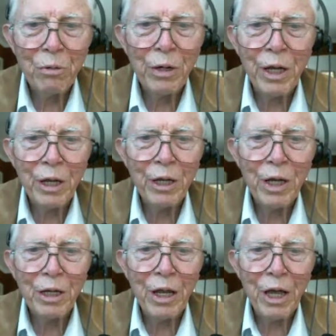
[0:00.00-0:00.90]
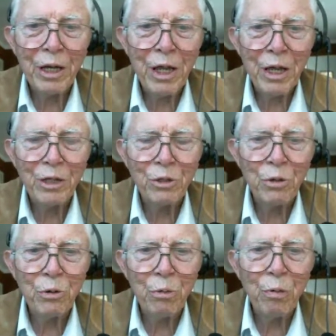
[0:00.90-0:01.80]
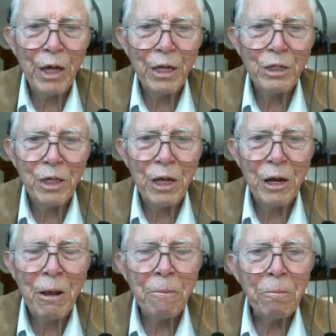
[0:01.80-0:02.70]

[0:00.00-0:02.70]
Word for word: when they cut that, they screw plates in,